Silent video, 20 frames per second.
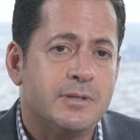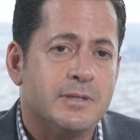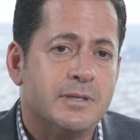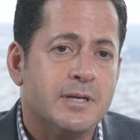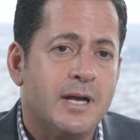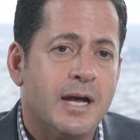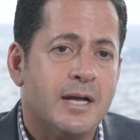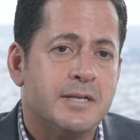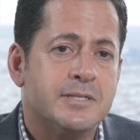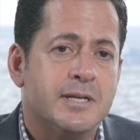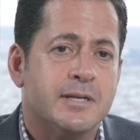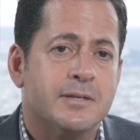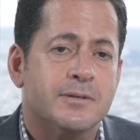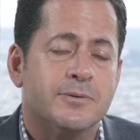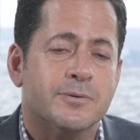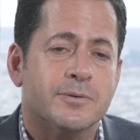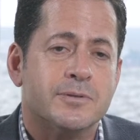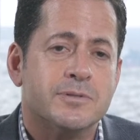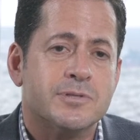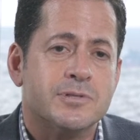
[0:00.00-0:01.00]
and content
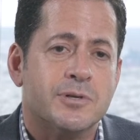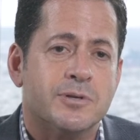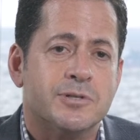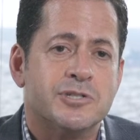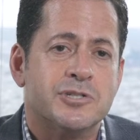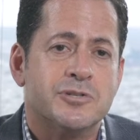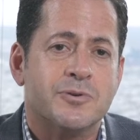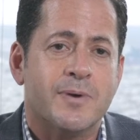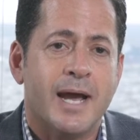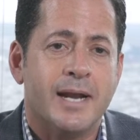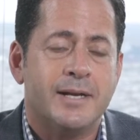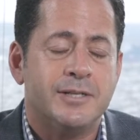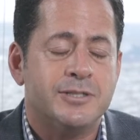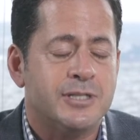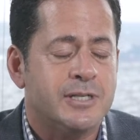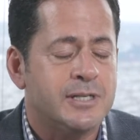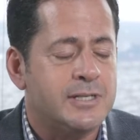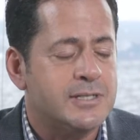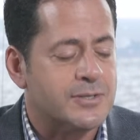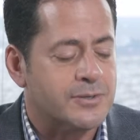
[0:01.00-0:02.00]
or search
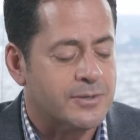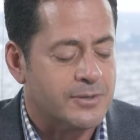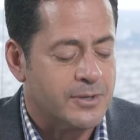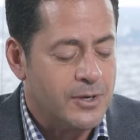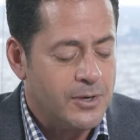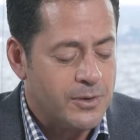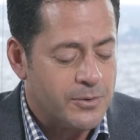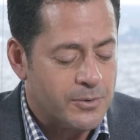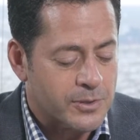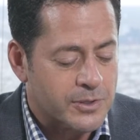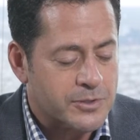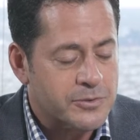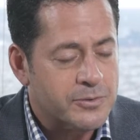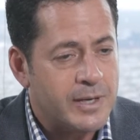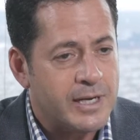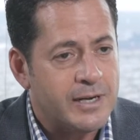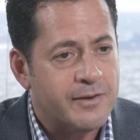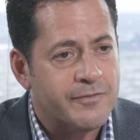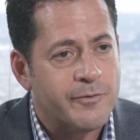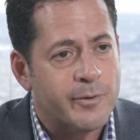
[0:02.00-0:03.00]
strategies or, or
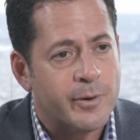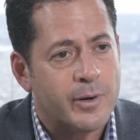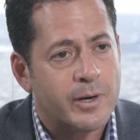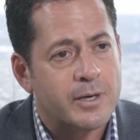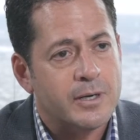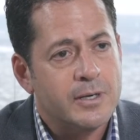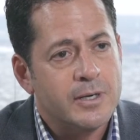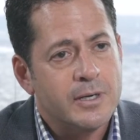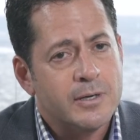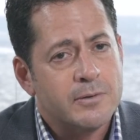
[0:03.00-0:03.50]
creative work,